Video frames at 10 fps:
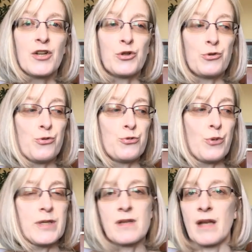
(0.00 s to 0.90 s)

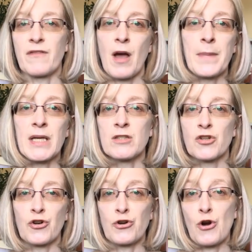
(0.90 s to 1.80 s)
who is kind of coming
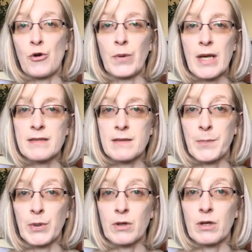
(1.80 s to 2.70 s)
into her own as the
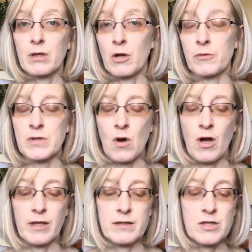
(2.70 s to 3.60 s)
book goes
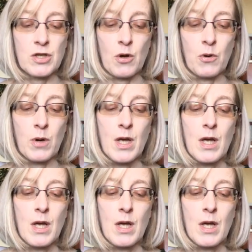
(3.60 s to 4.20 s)
on. So